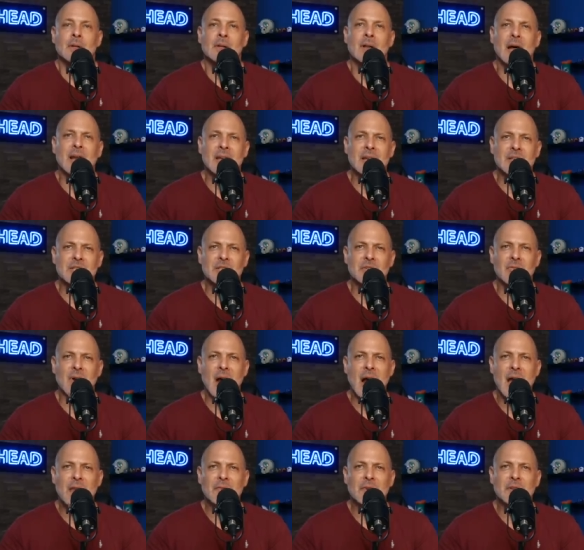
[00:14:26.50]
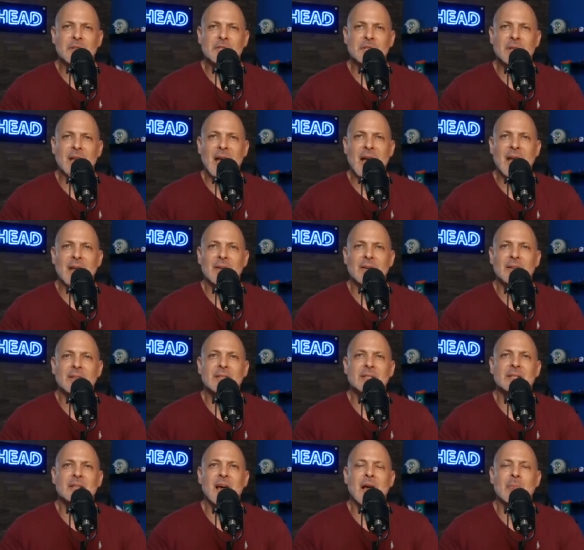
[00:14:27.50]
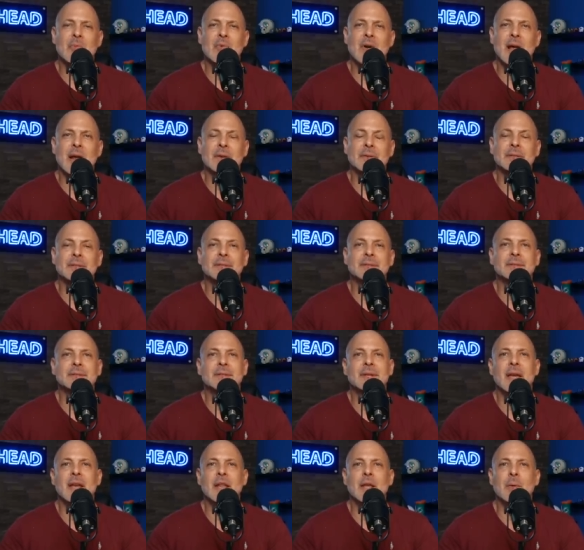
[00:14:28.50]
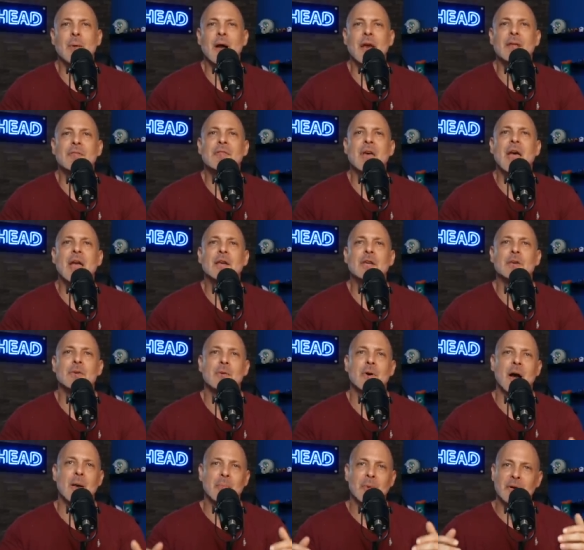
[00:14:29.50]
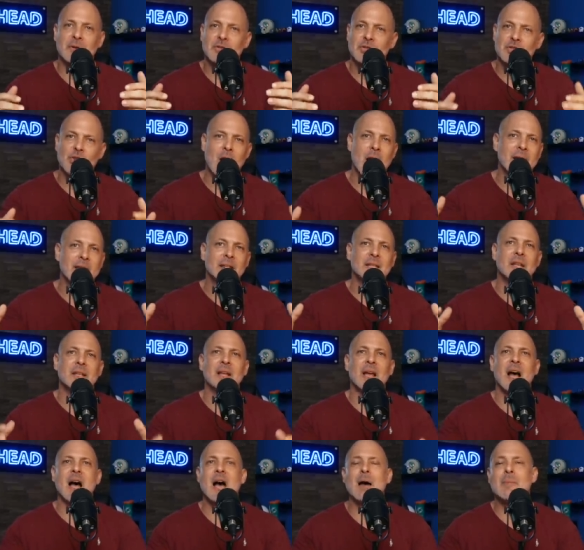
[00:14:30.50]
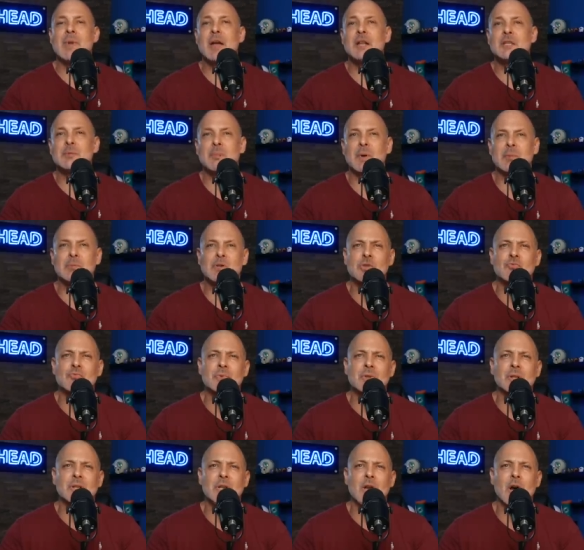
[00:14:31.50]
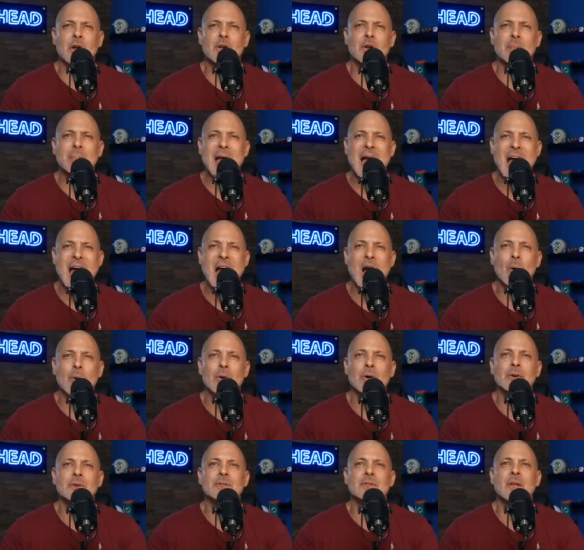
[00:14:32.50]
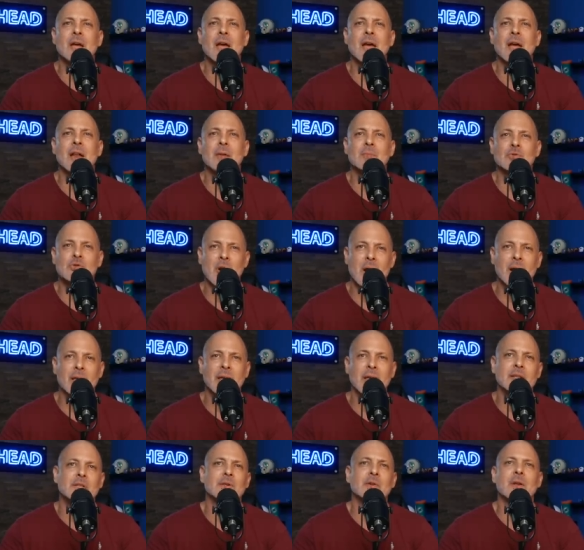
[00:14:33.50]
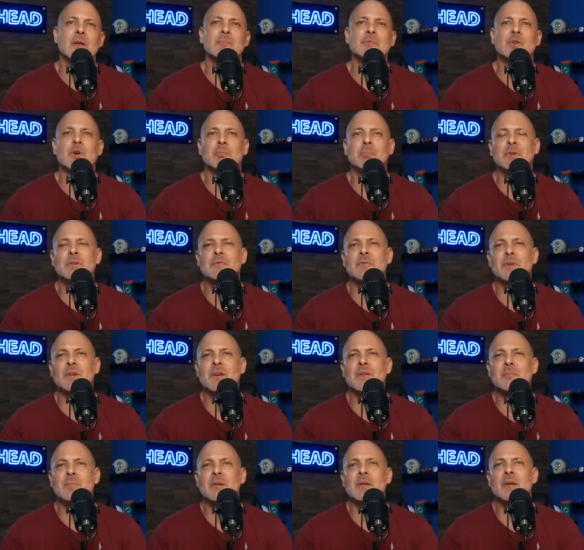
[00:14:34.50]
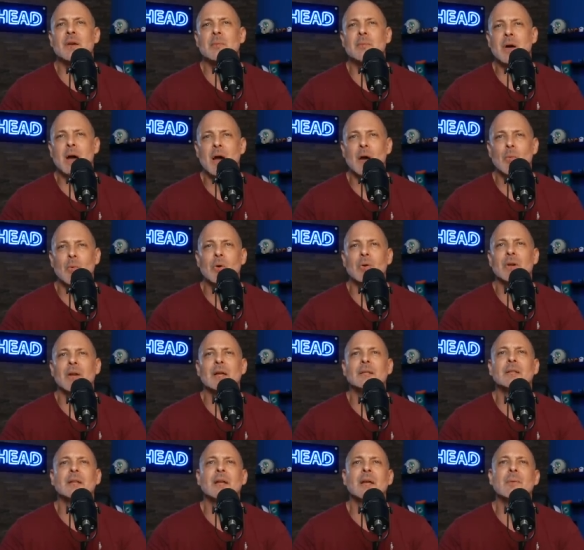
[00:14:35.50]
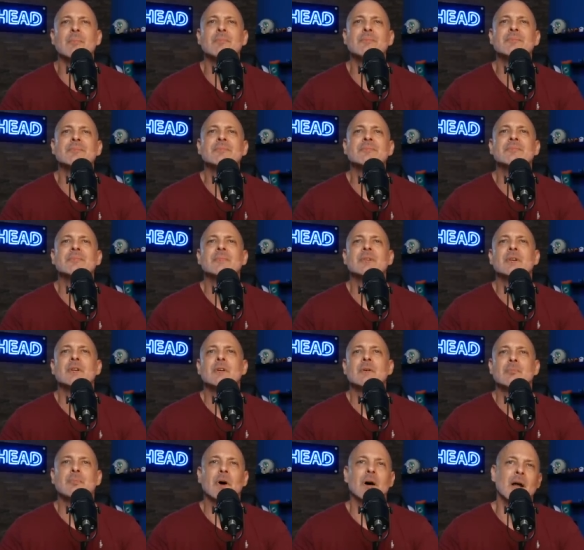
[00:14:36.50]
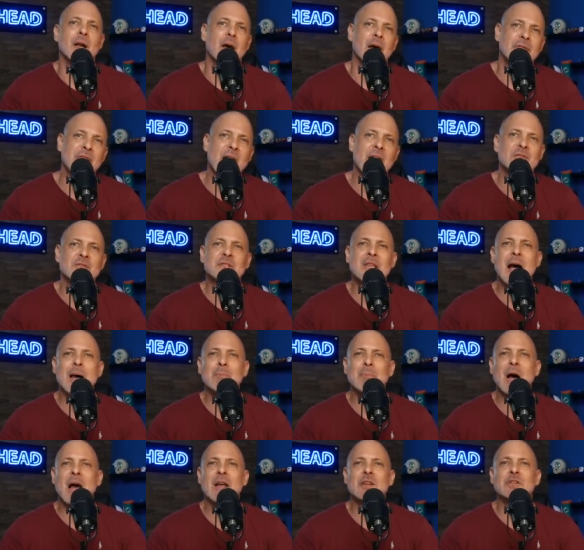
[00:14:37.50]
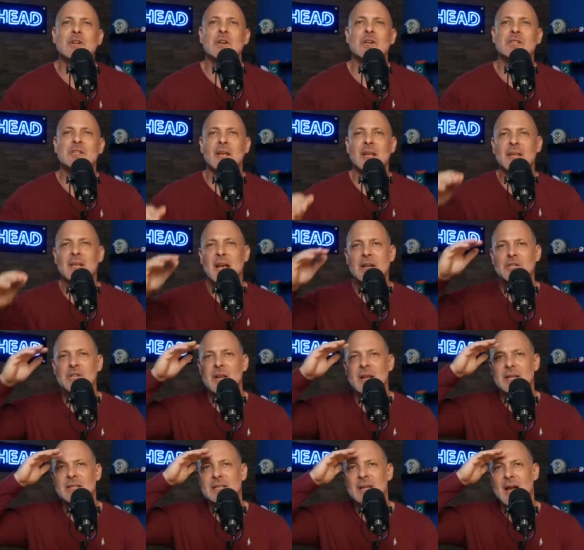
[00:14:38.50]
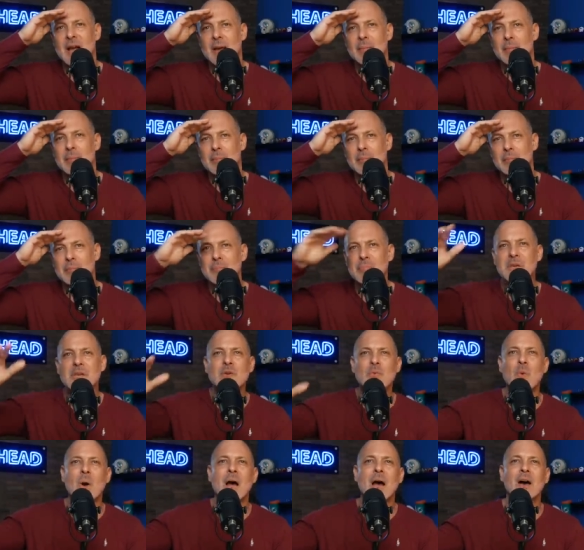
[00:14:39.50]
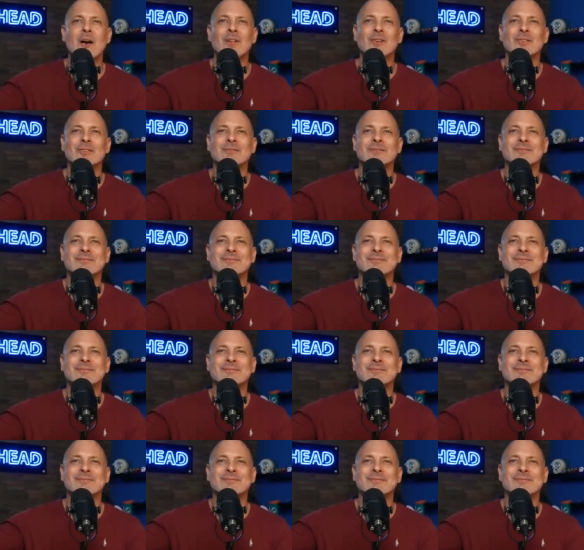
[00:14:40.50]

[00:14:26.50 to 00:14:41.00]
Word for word: Not an easy ride for this guy this time around. Anyway, thank you. I'm going to try to get to the comments, but I'm just really underpowered and I'm trying to get to them. So please forgive me. I'm, um, i will get to them. But uh, thanks for stopping by, as Kurt saying. Catch you next time. Be well.